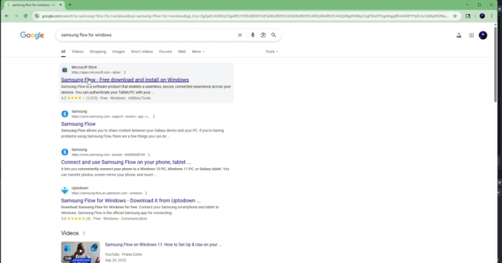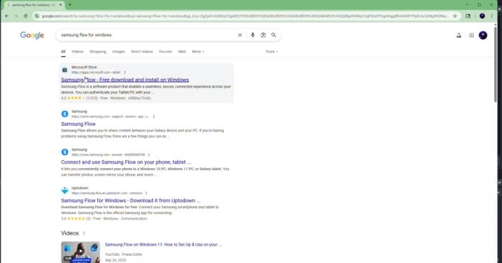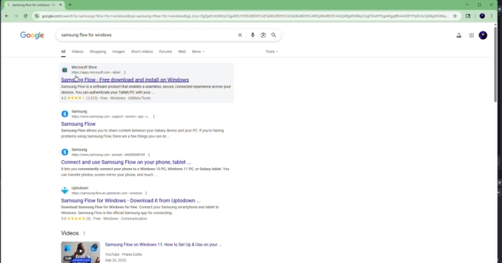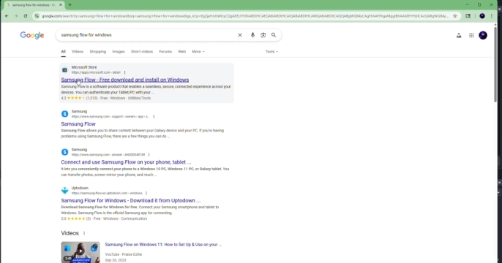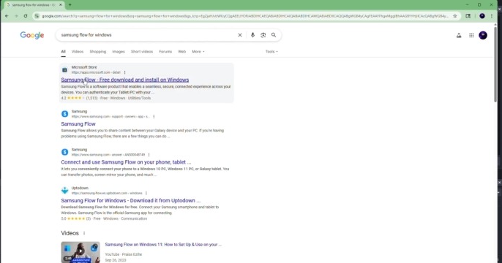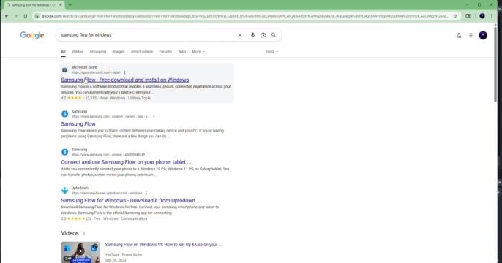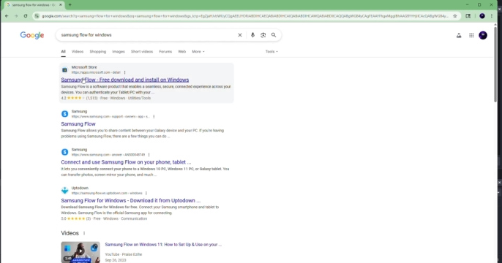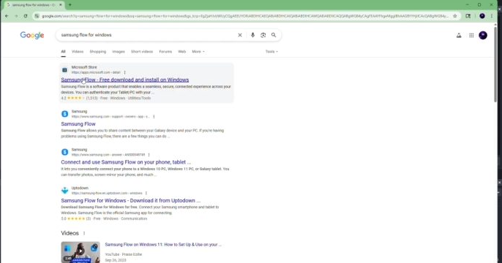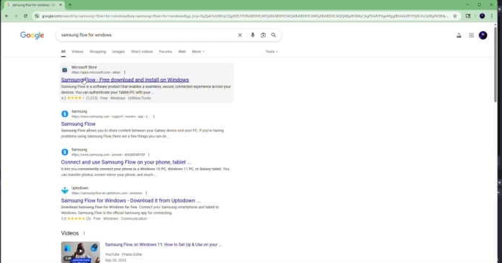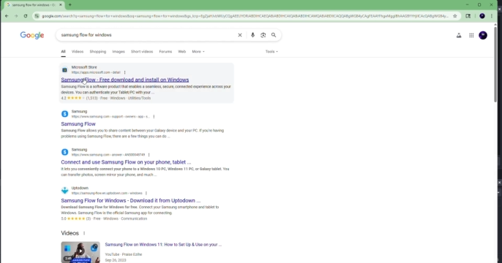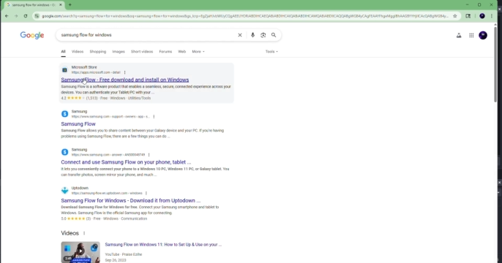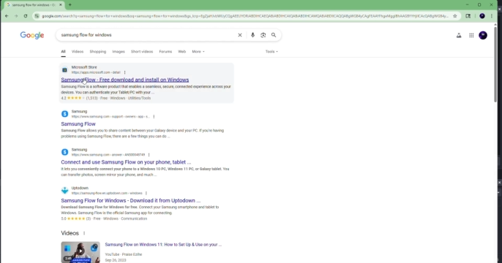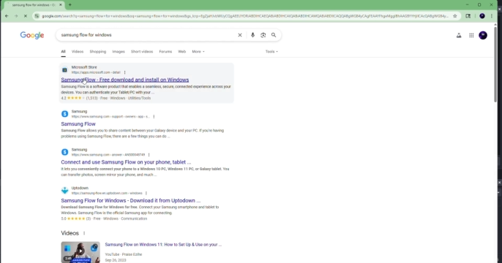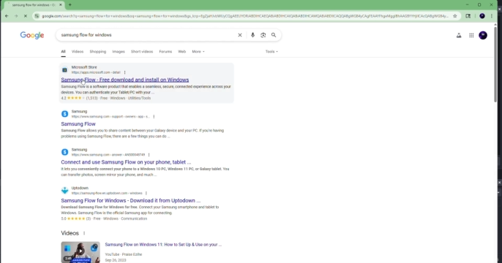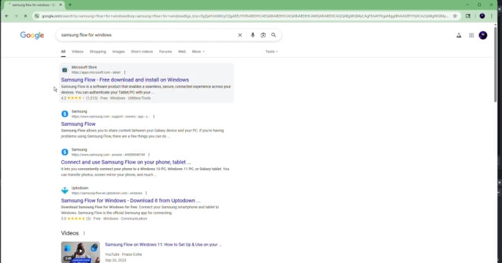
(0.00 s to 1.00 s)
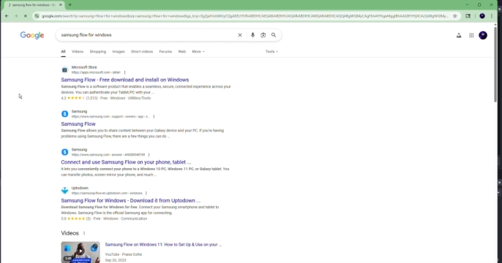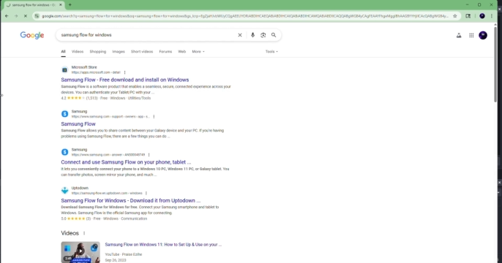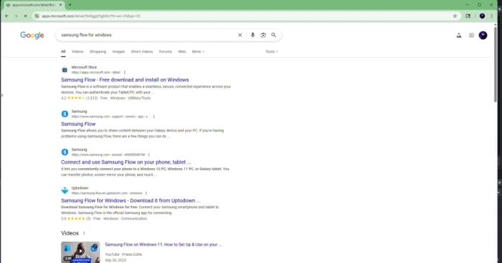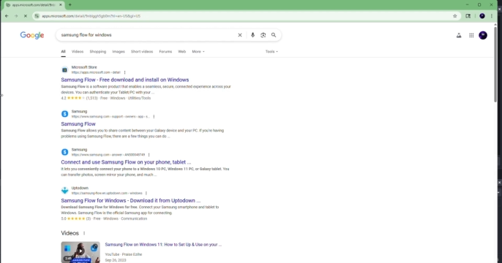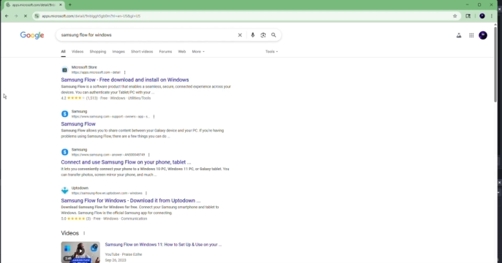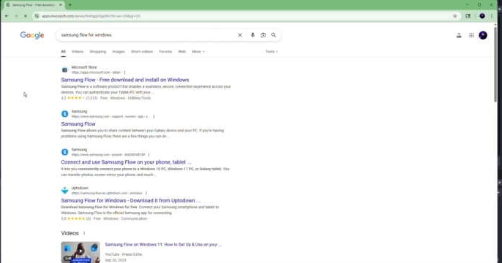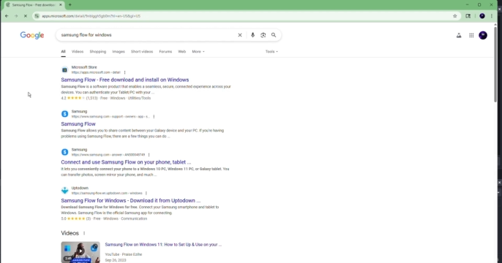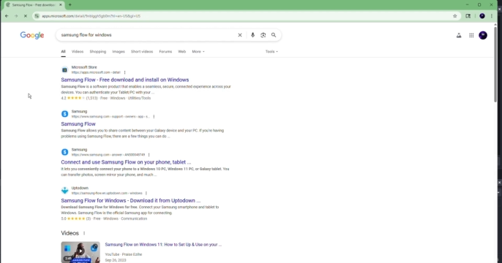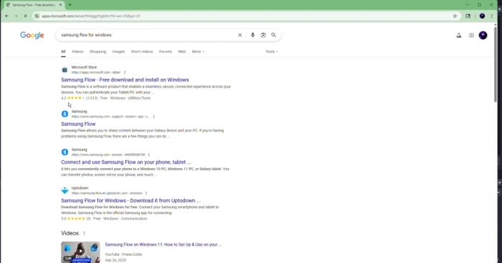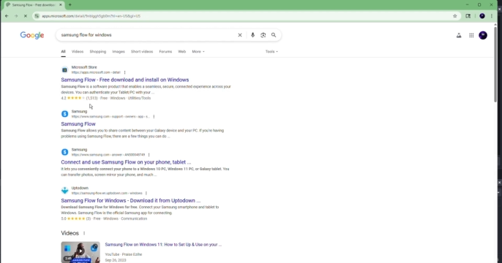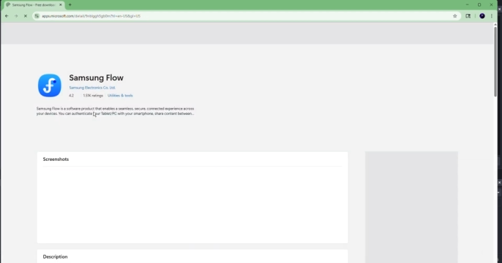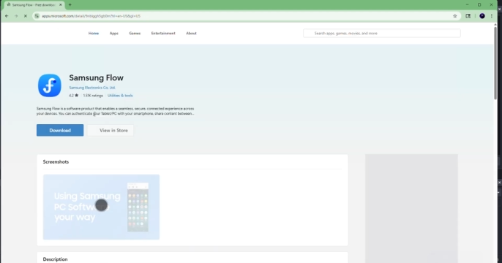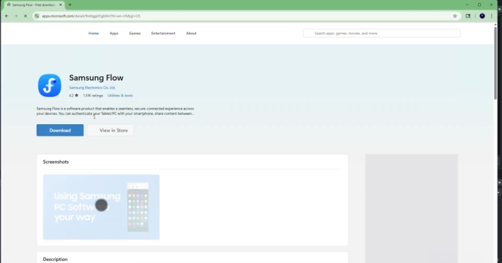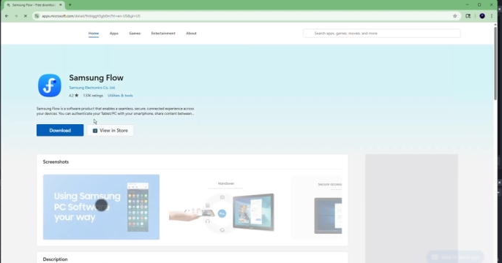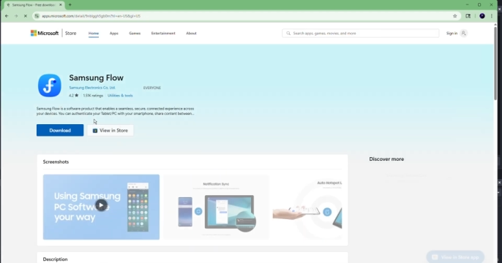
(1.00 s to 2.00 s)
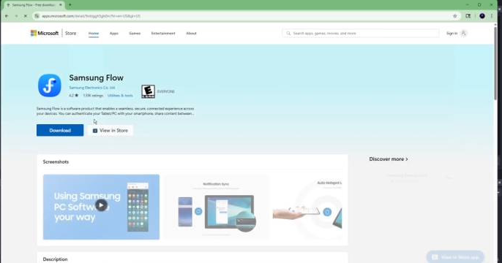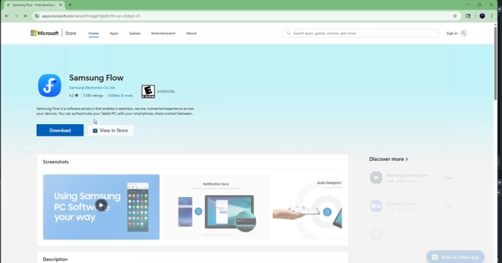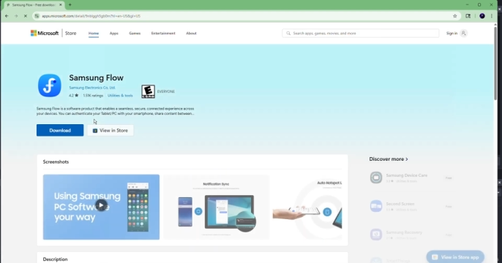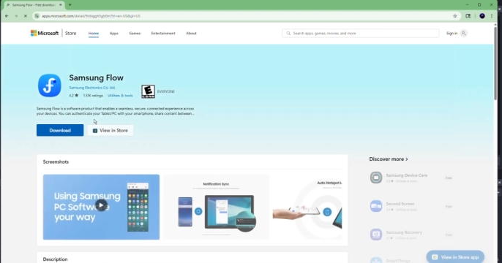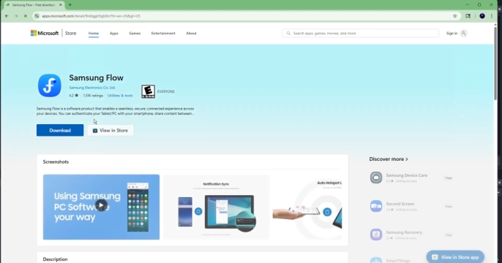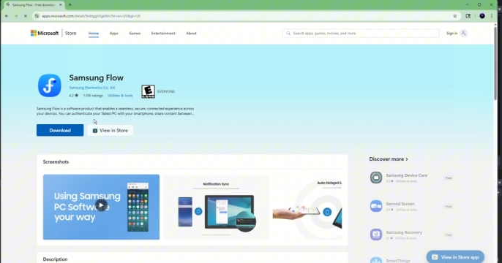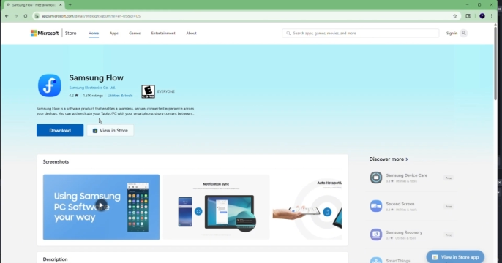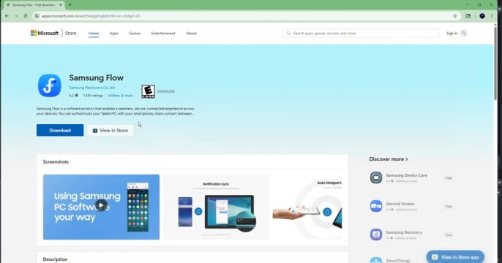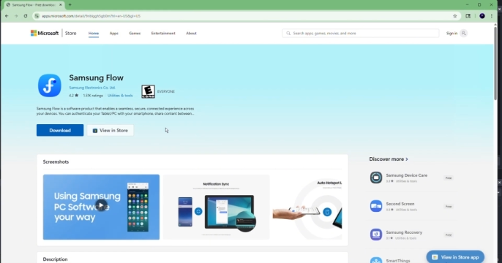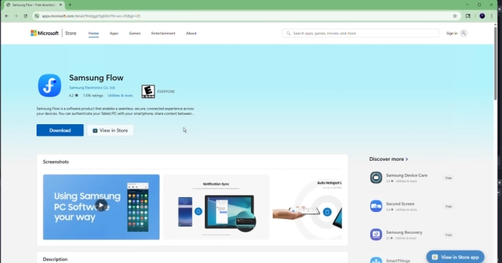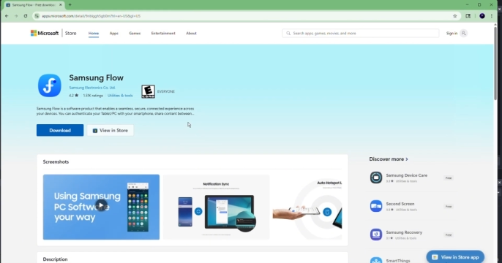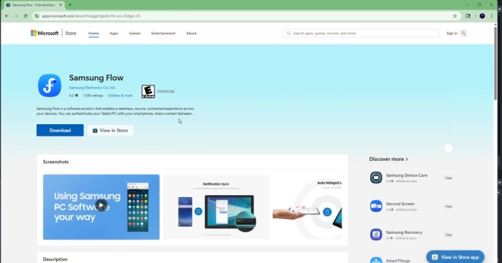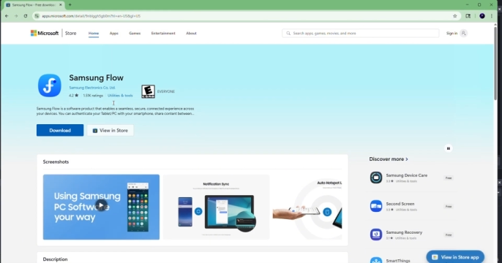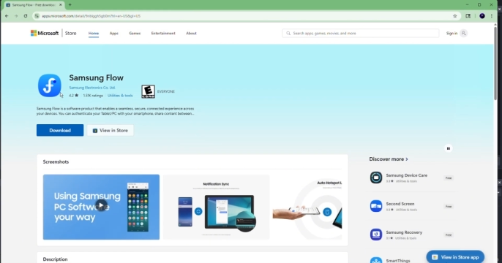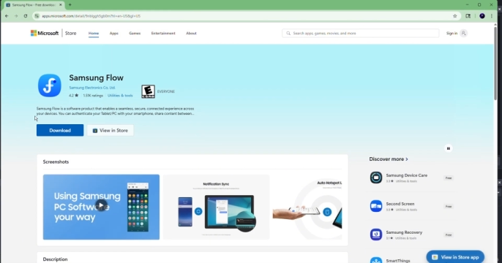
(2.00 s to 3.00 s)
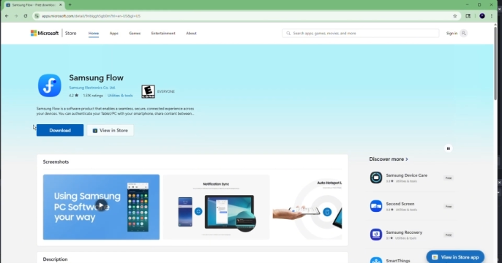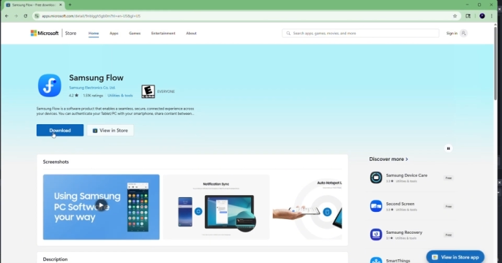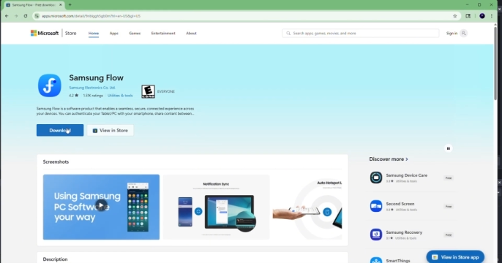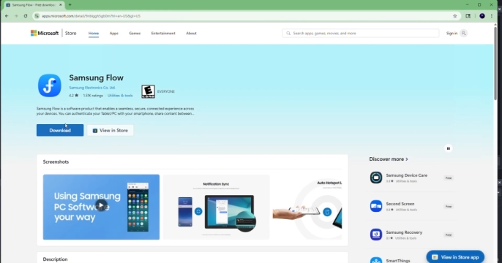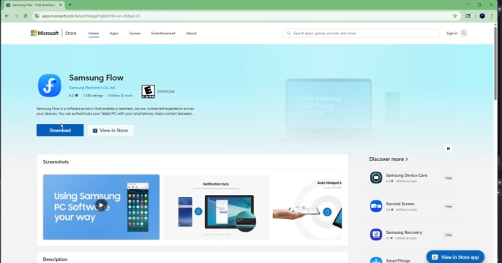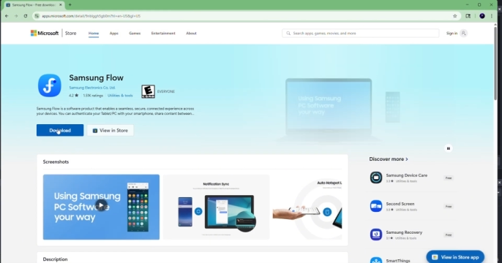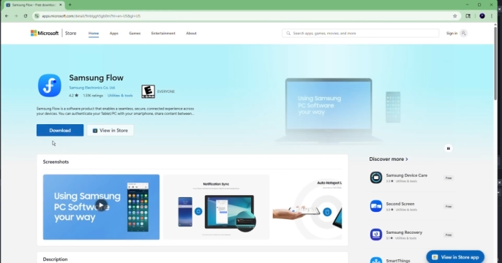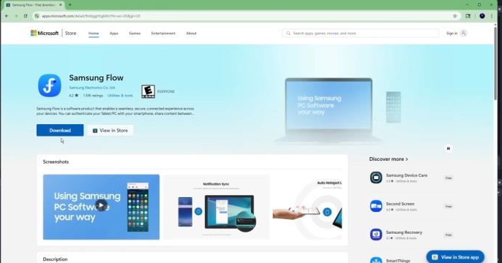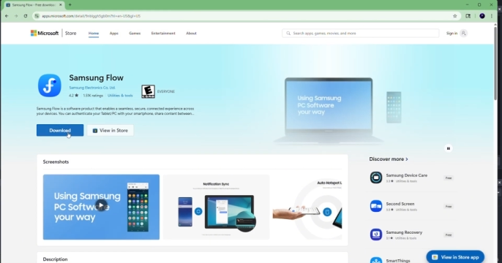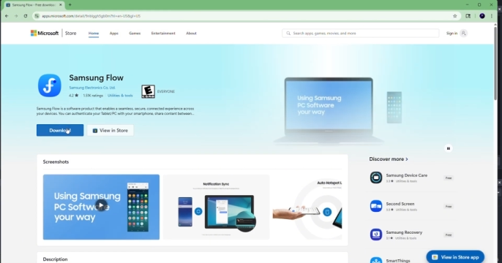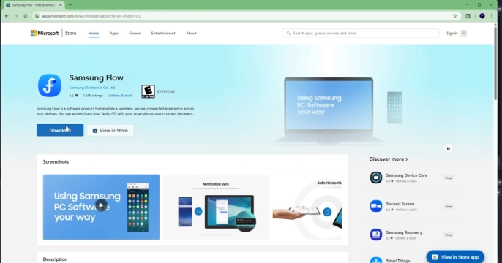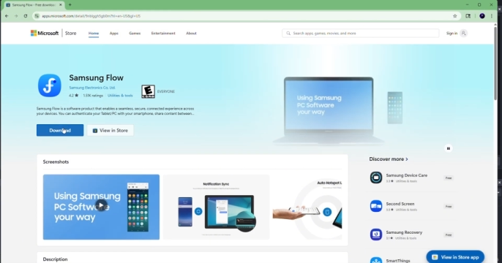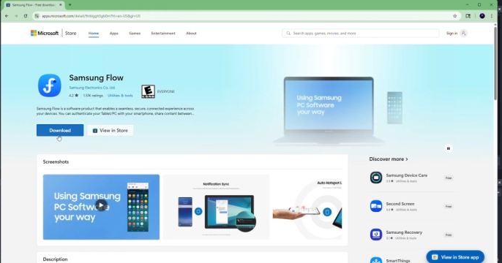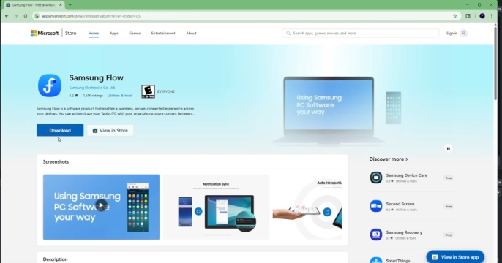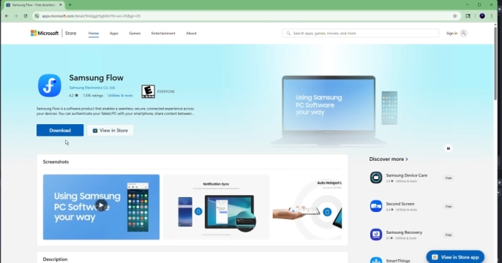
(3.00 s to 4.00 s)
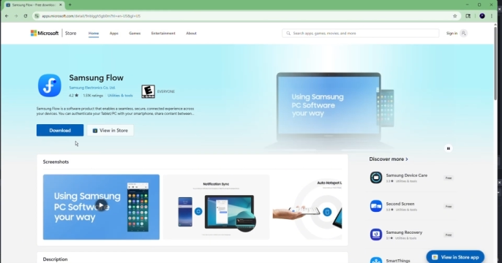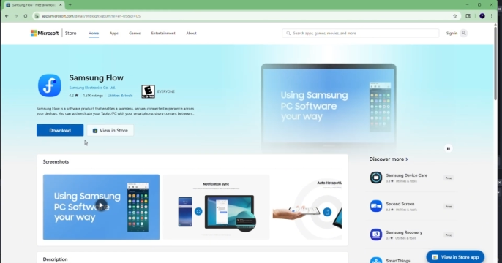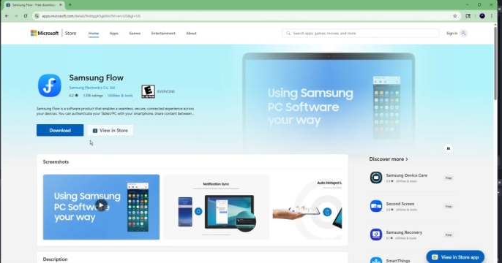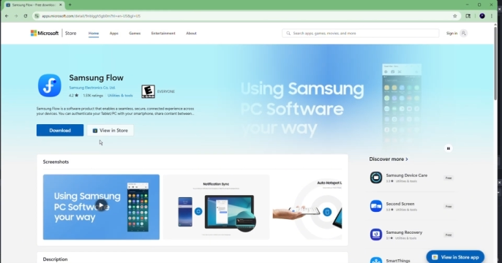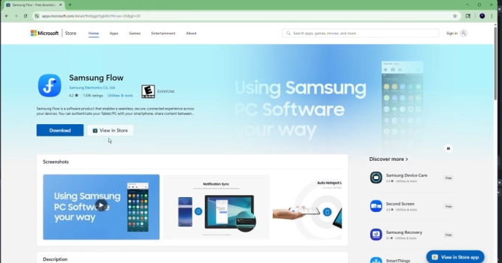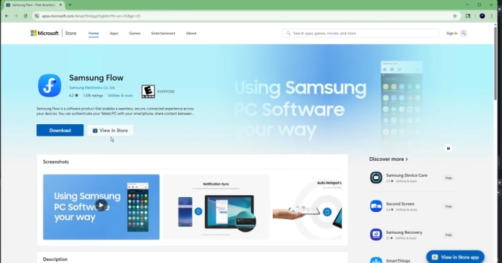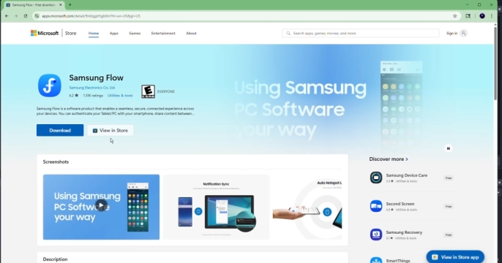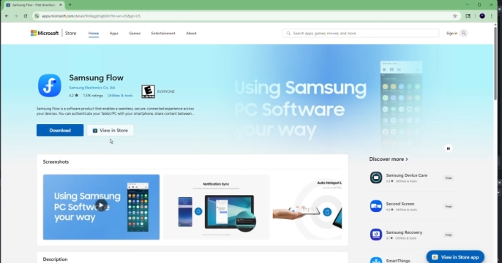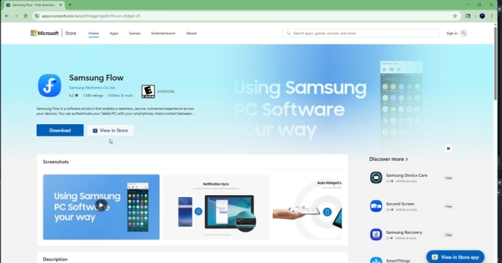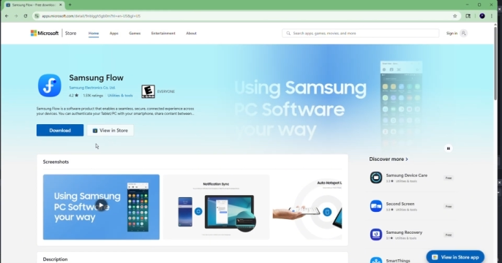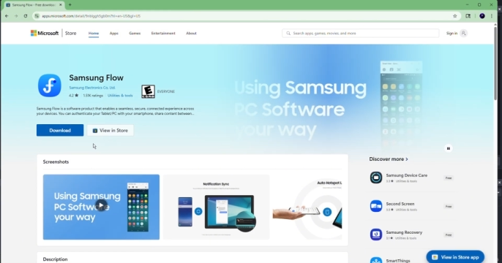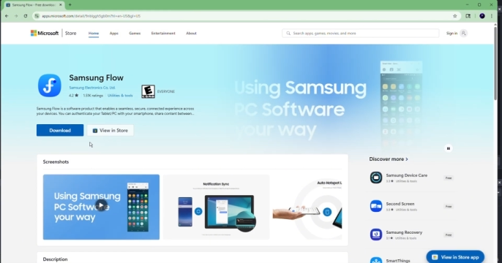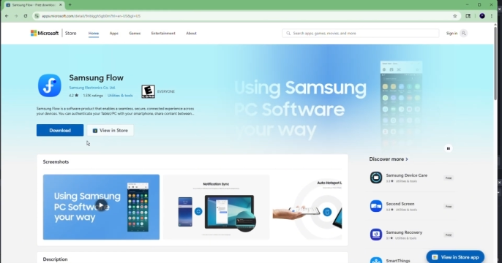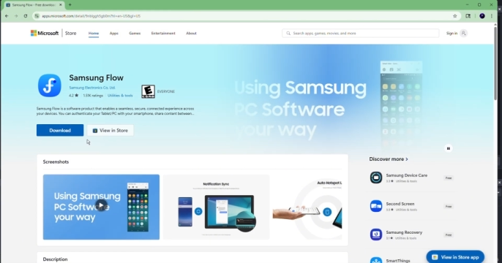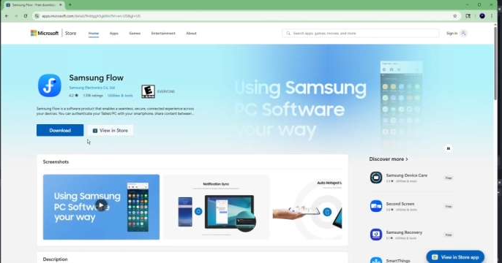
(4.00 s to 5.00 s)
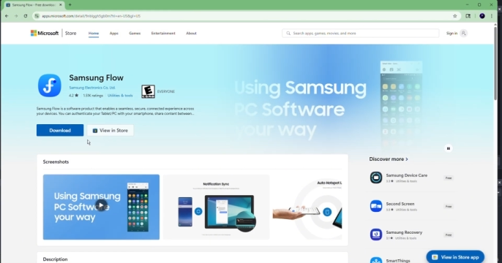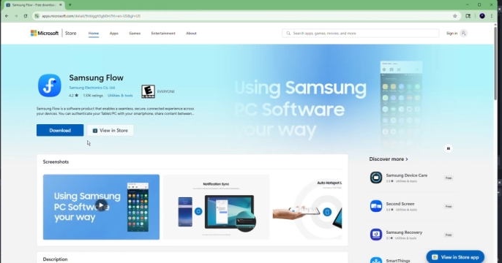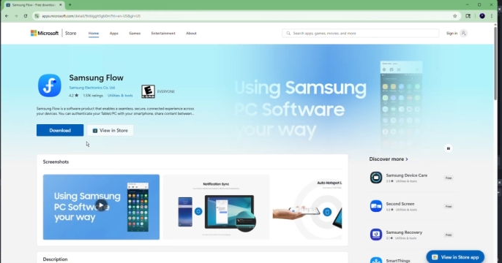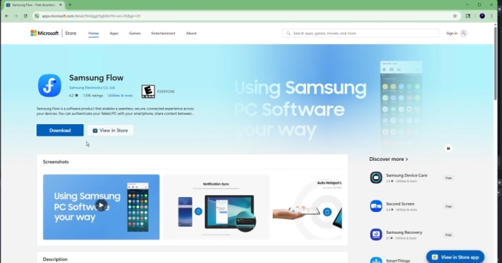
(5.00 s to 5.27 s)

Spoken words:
No face is visible, so there are no lips to read.